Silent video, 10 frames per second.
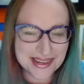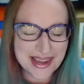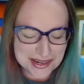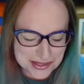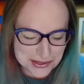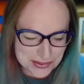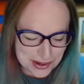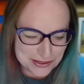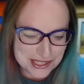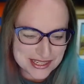got eight of the
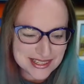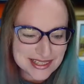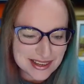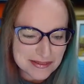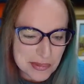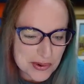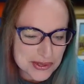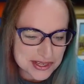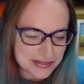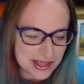12. She did get
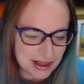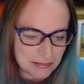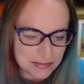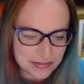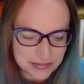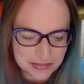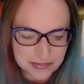most of them.